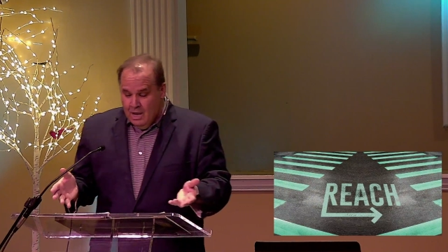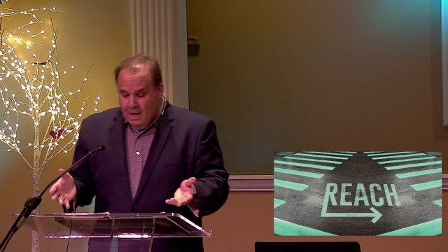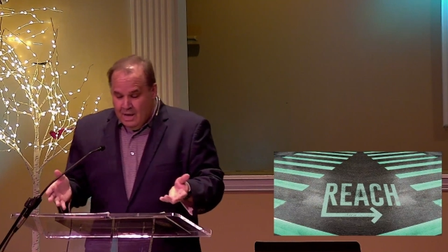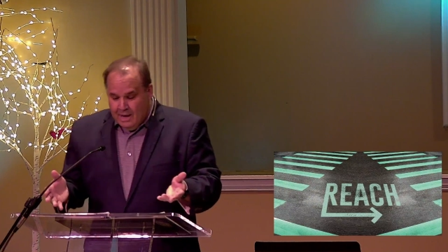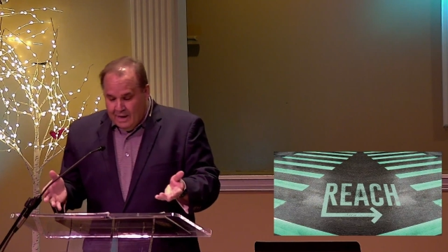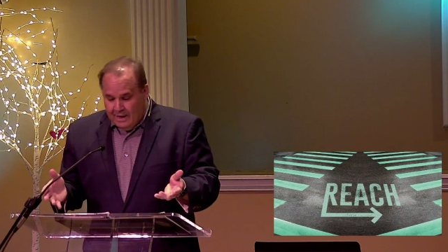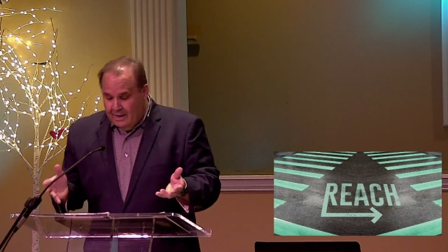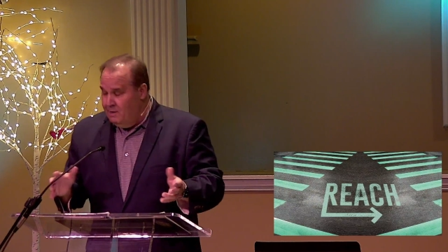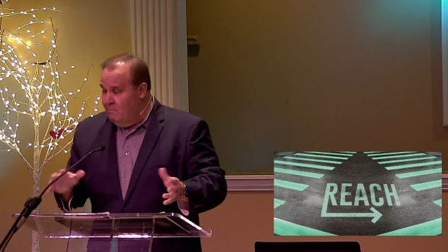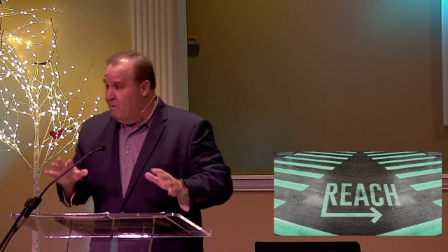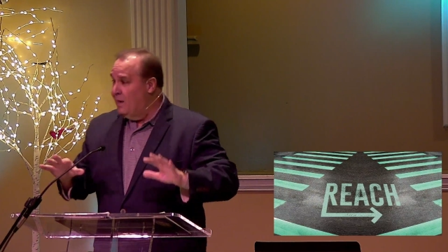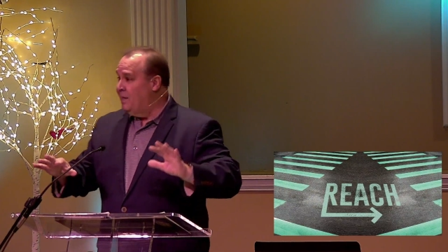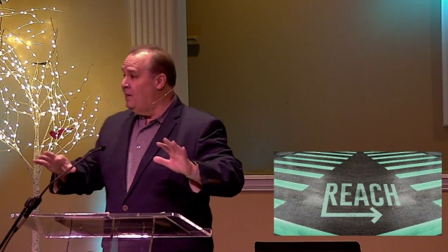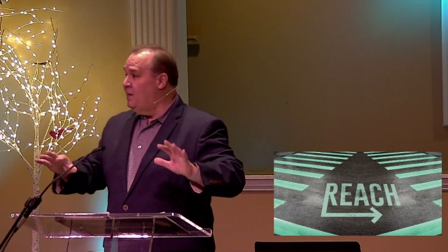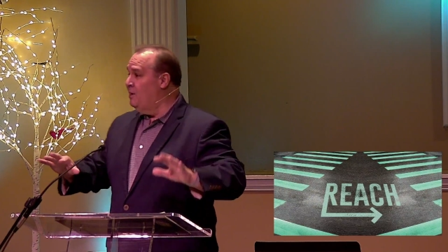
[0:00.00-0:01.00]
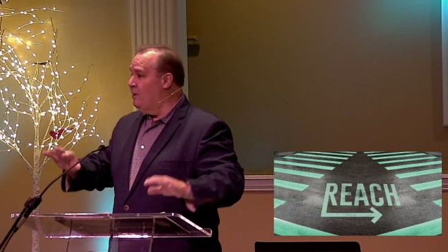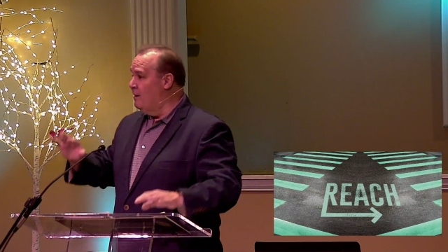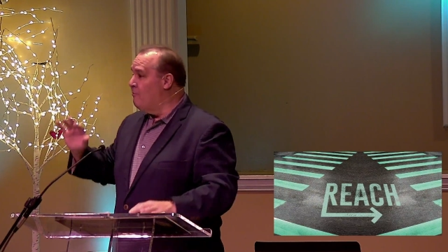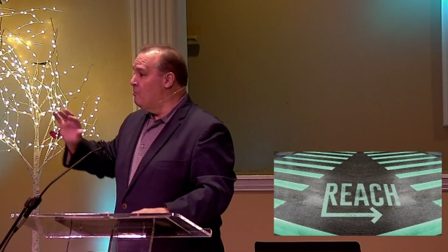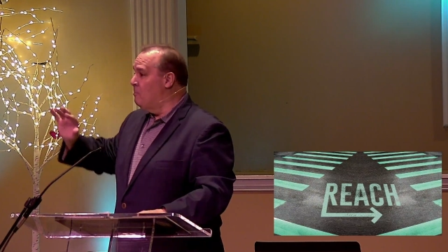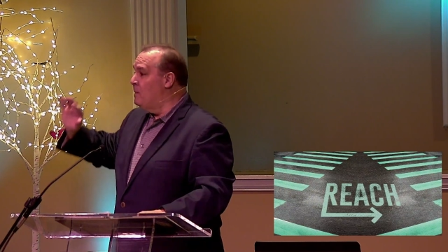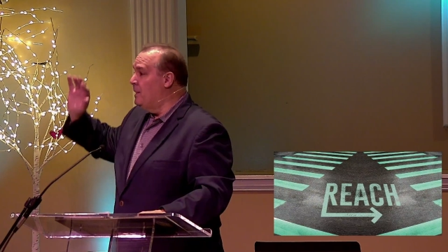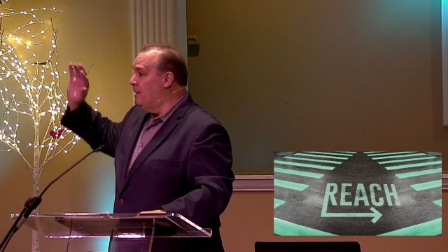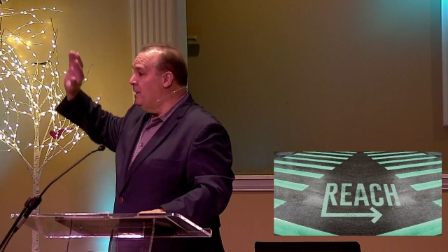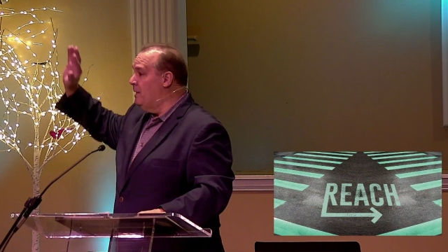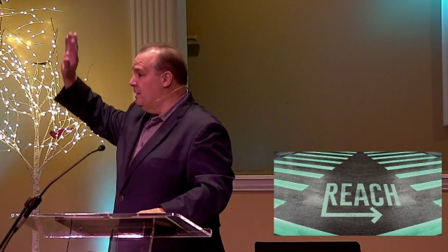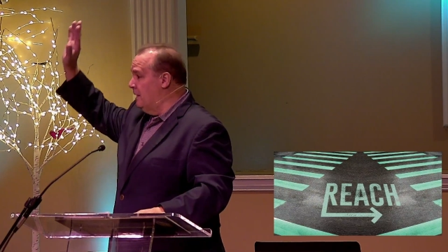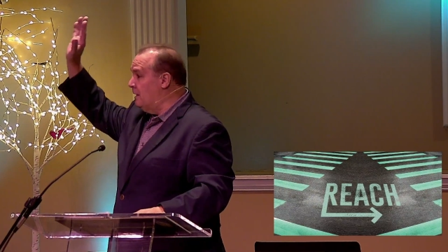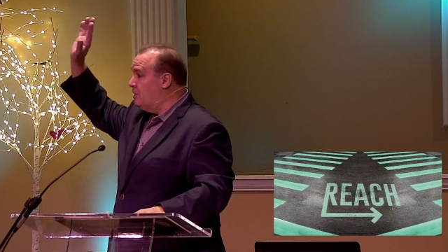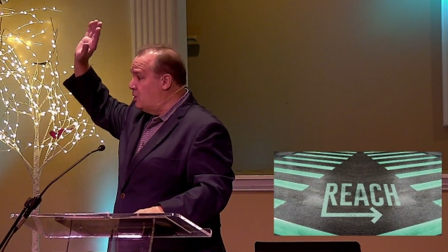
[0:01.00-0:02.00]
Anybody here ever been in an
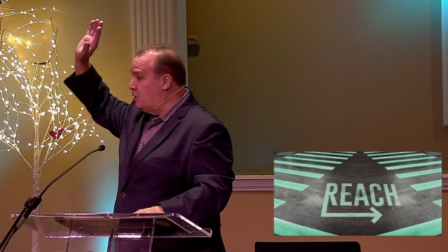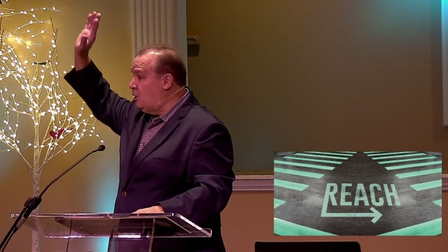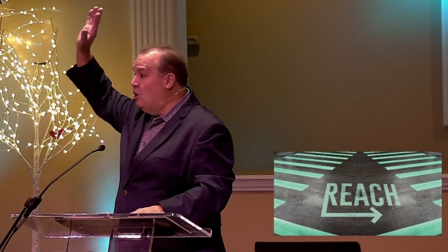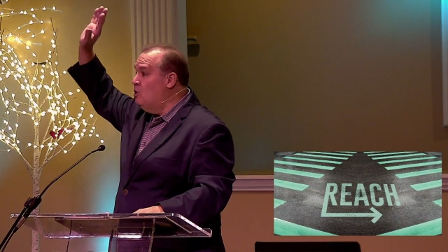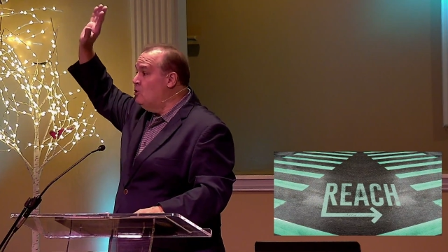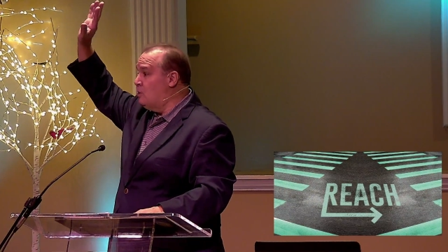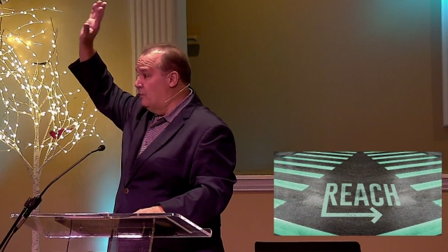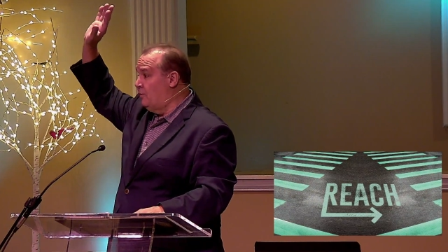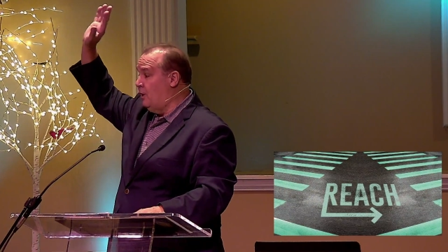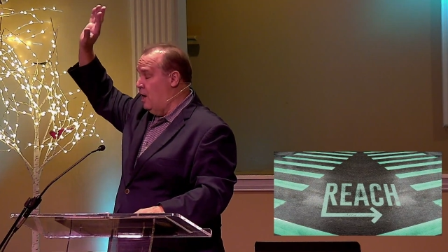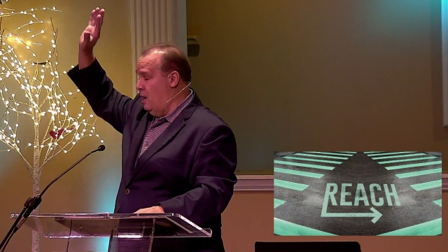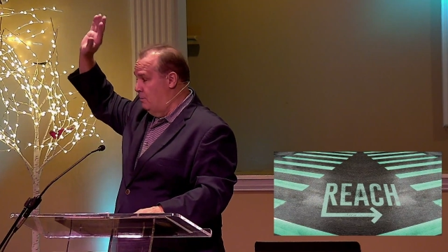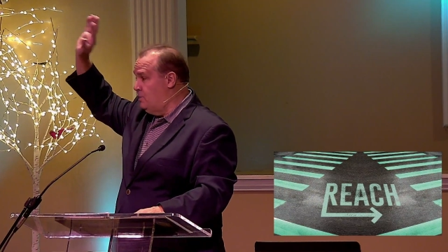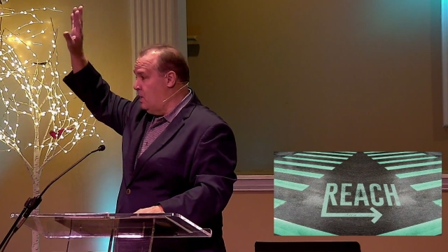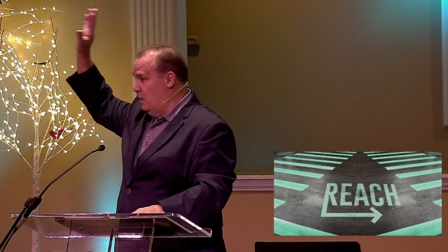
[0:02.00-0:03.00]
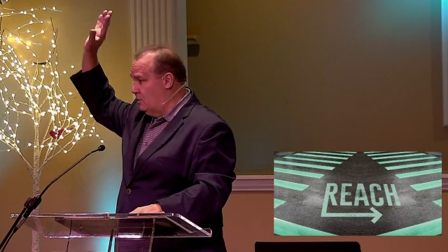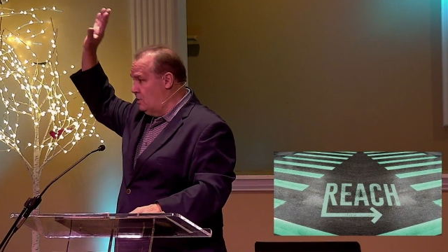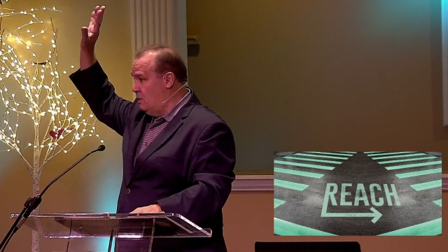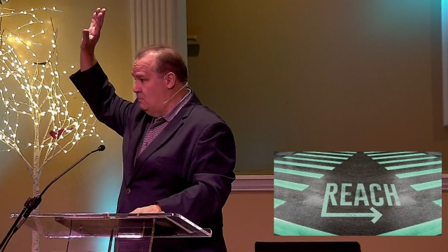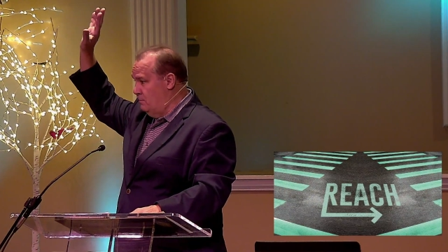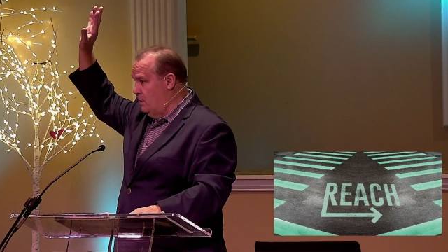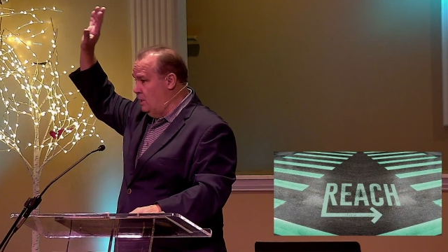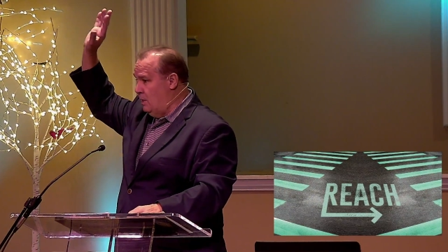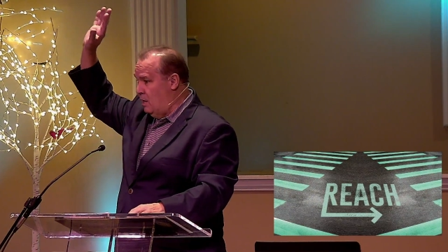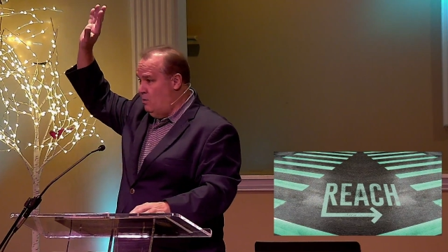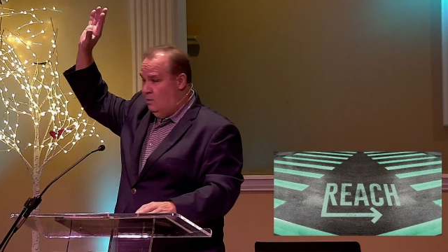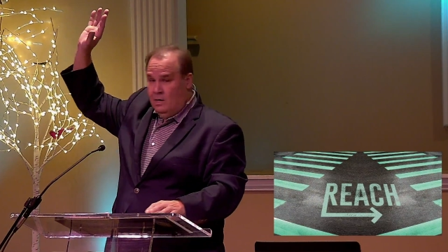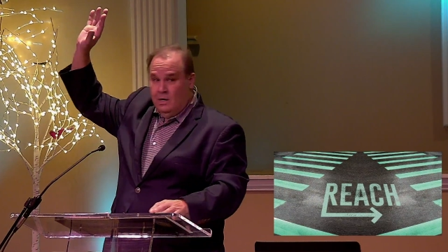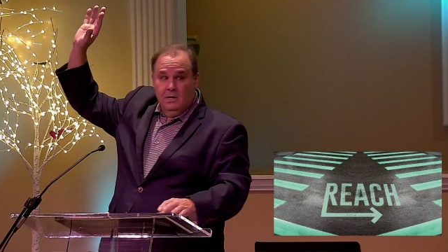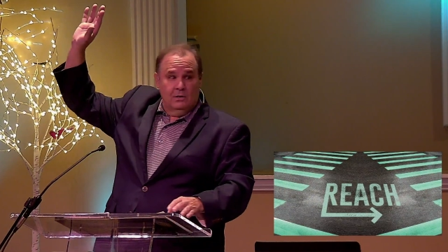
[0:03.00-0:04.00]
exclusive club? Saw some, you know,
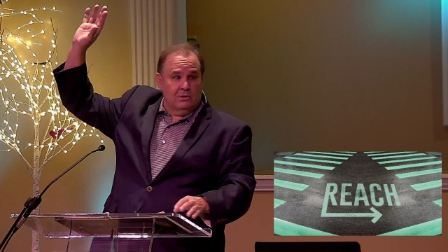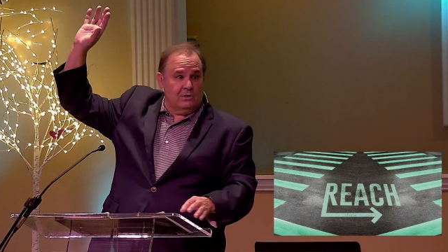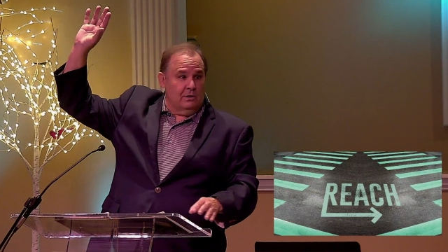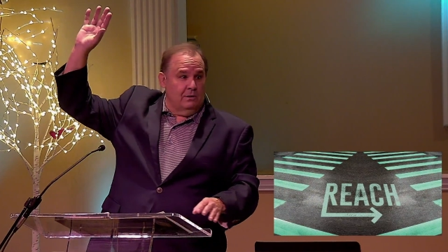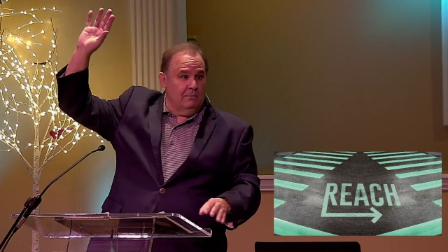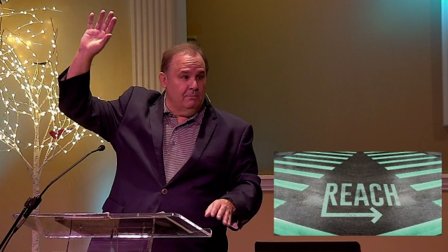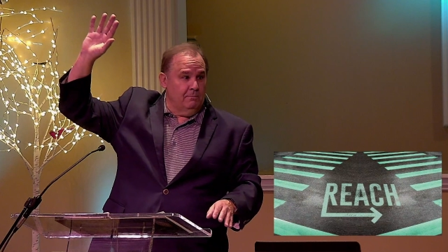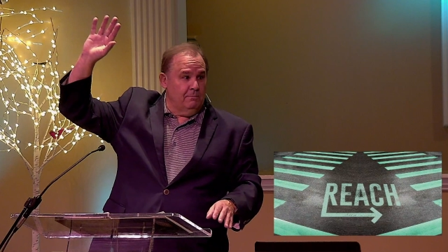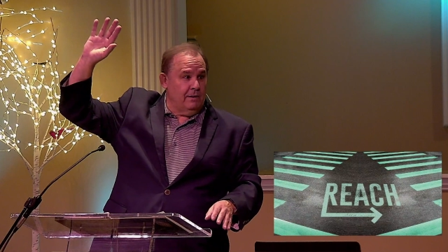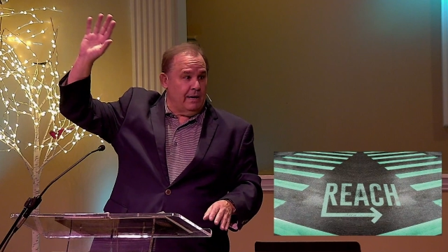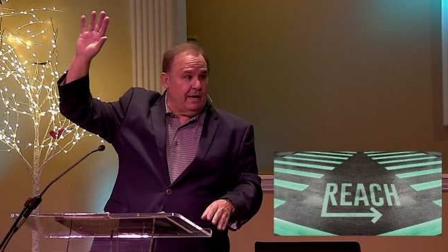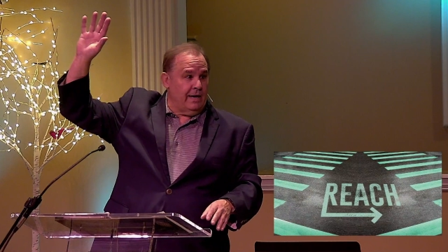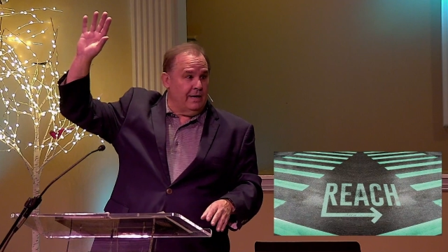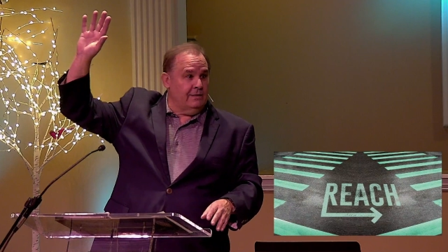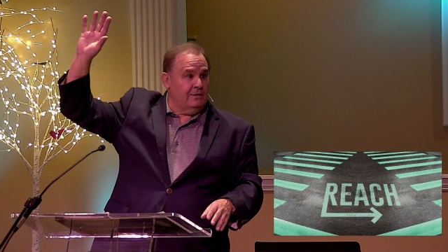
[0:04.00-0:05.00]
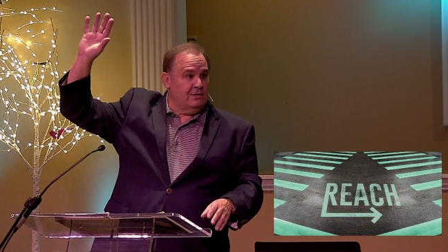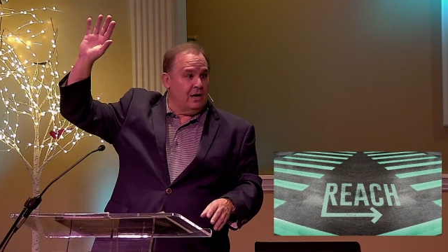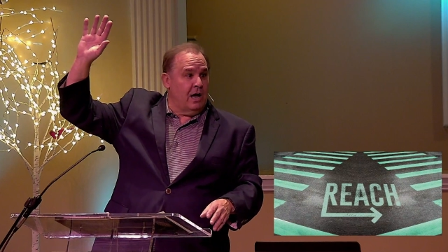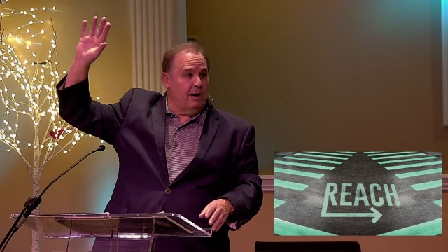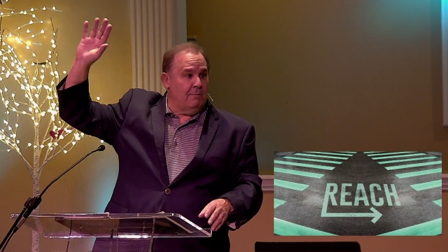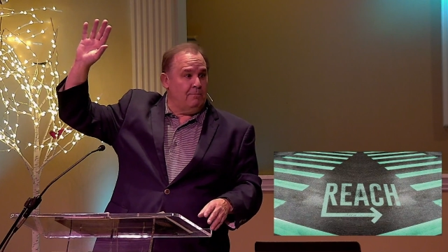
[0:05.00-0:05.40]
some hands up.